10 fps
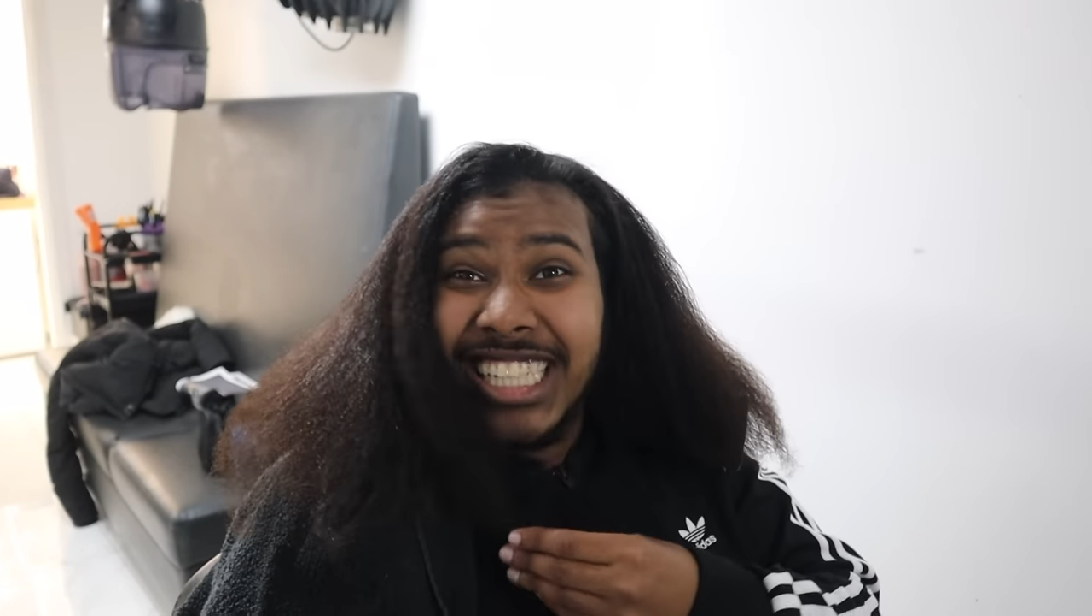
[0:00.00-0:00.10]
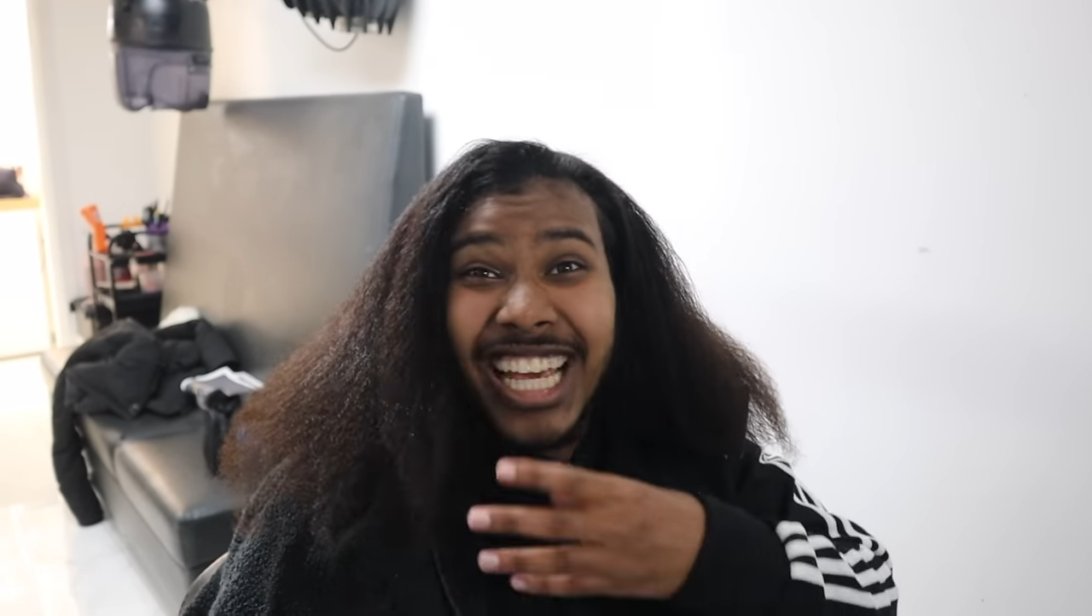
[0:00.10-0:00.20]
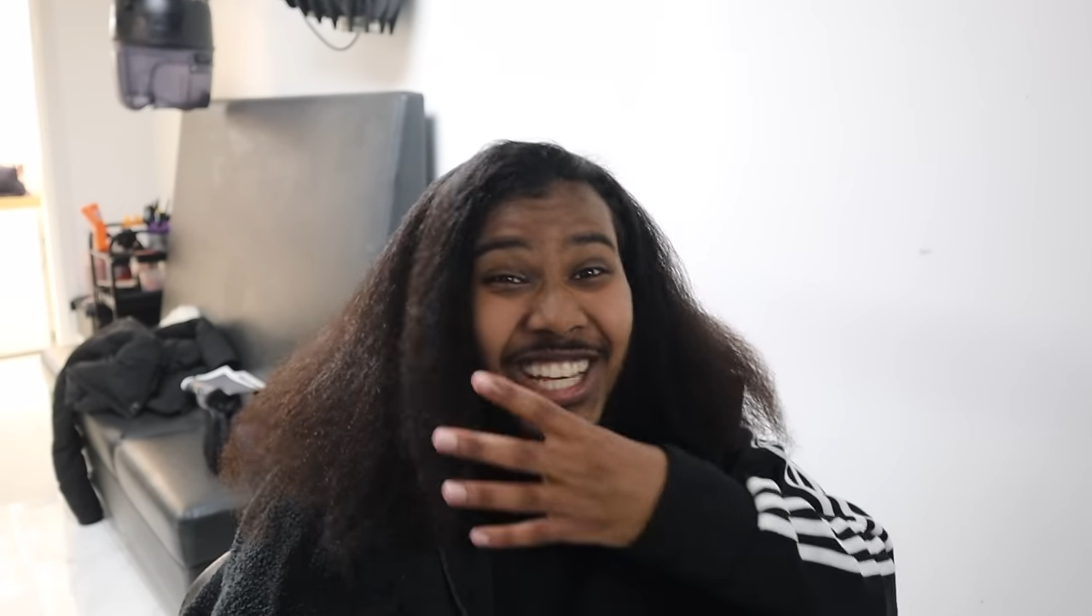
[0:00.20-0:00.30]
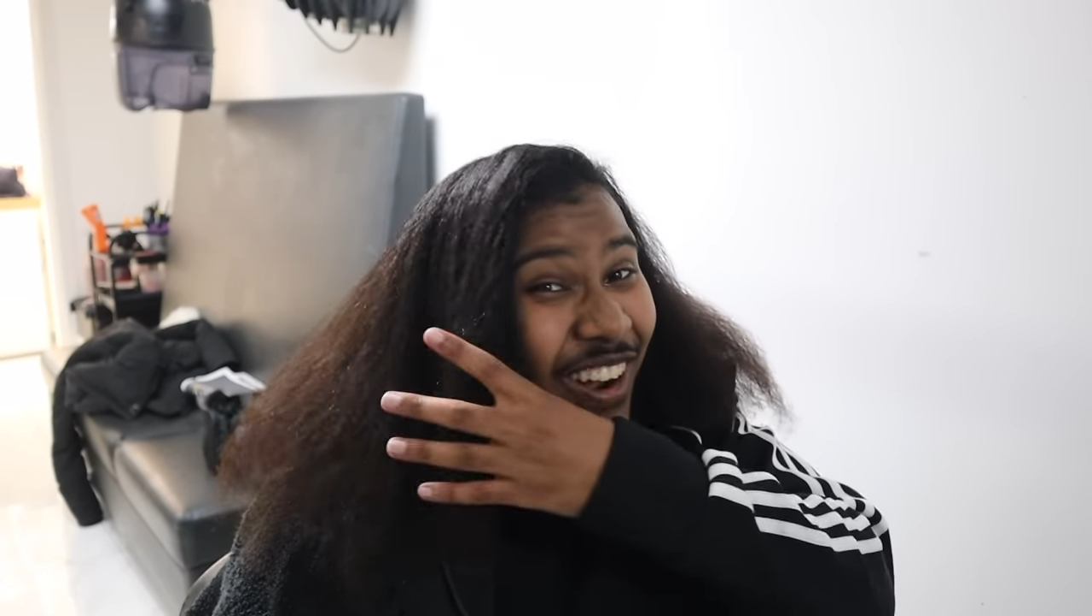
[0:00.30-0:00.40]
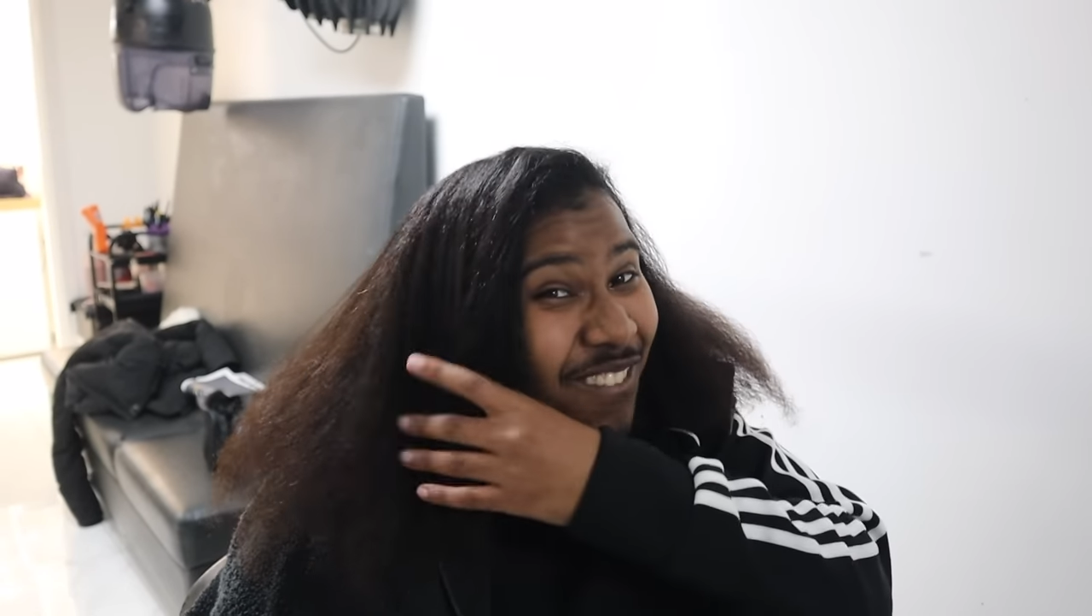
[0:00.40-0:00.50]

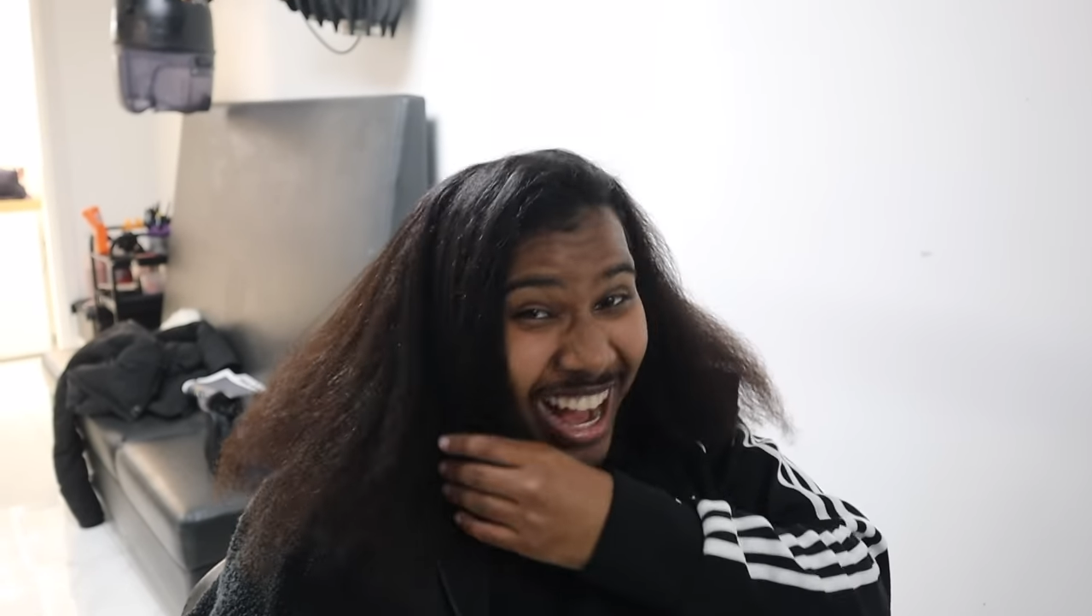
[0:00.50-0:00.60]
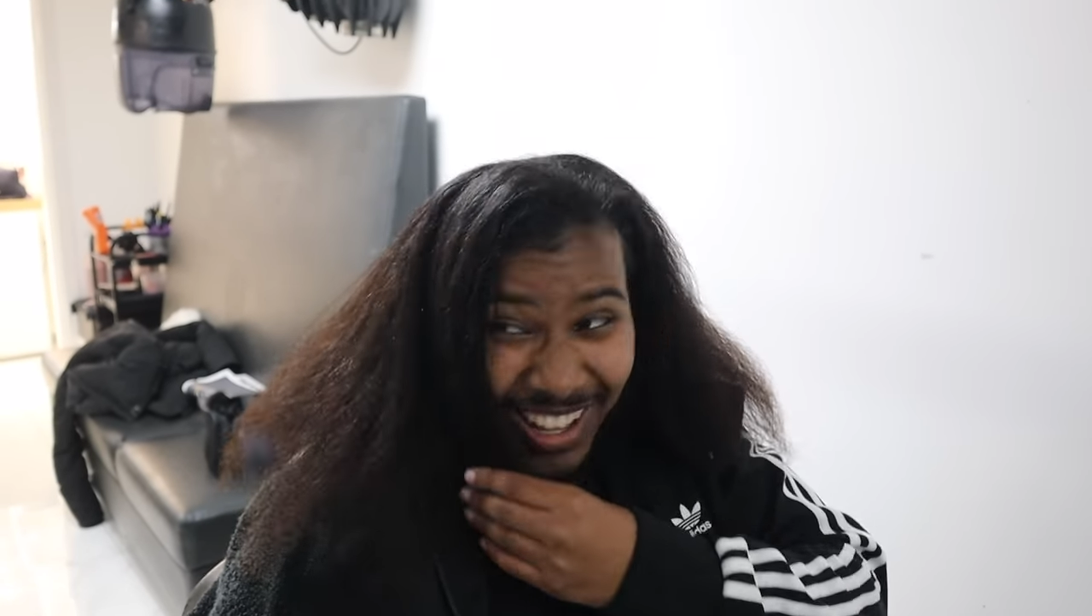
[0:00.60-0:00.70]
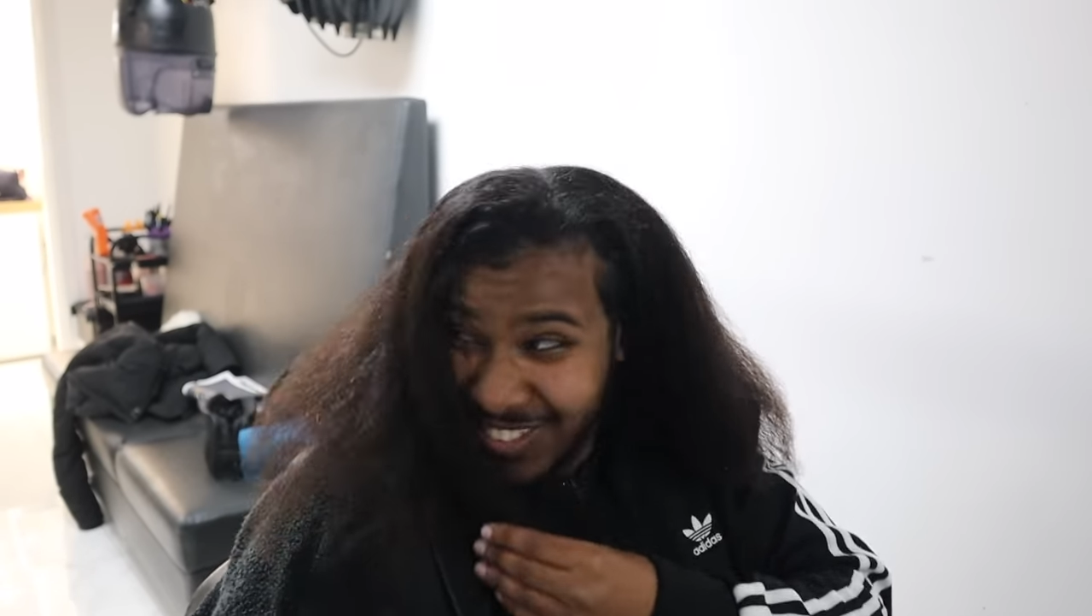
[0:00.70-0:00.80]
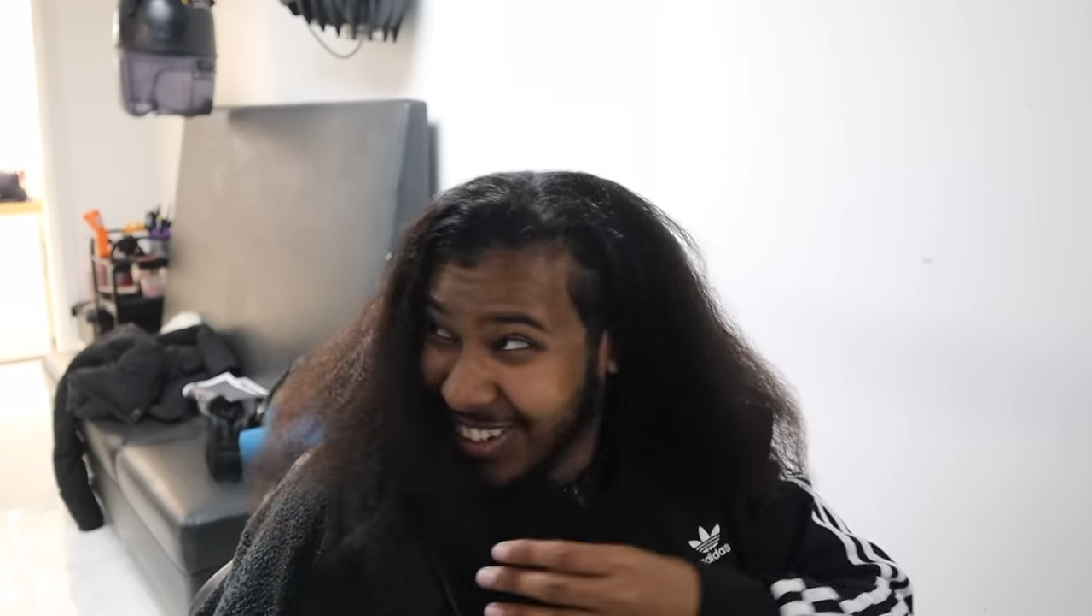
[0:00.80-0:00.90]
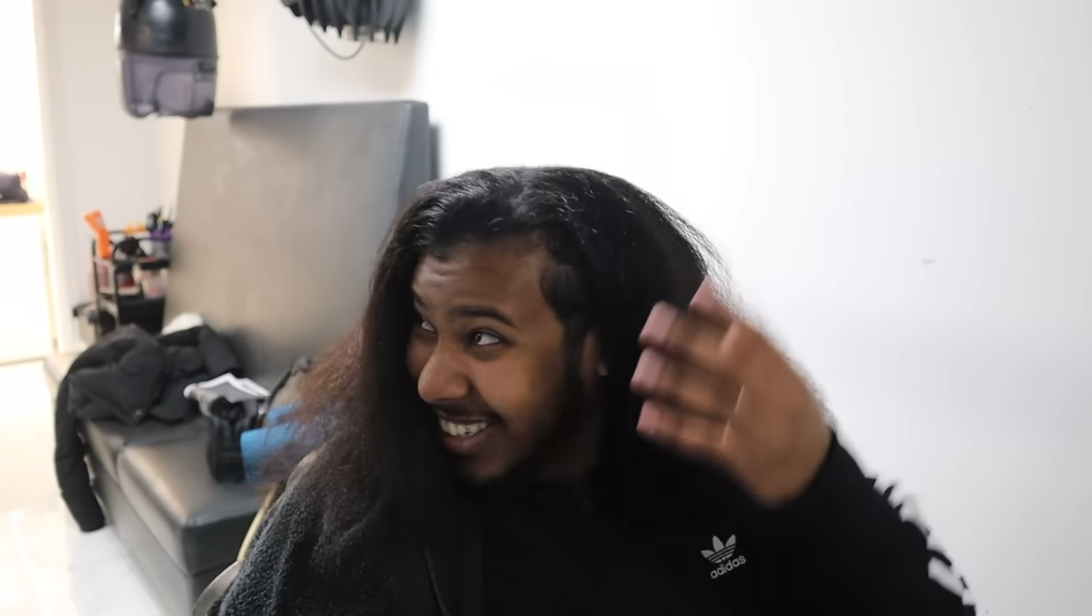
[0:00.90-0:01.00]
take your
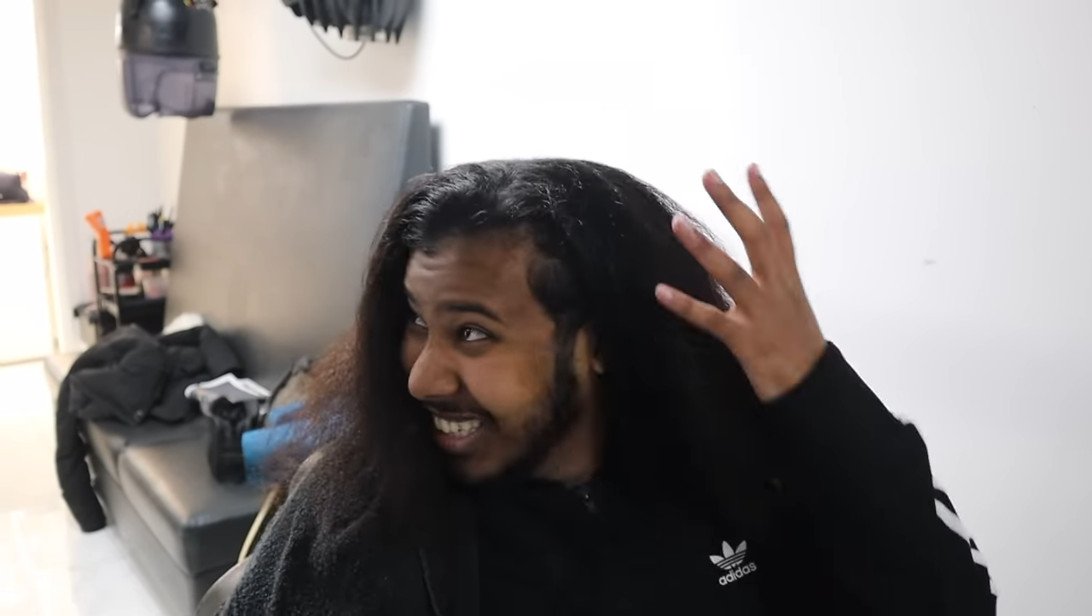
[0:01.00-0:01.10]
man, bro.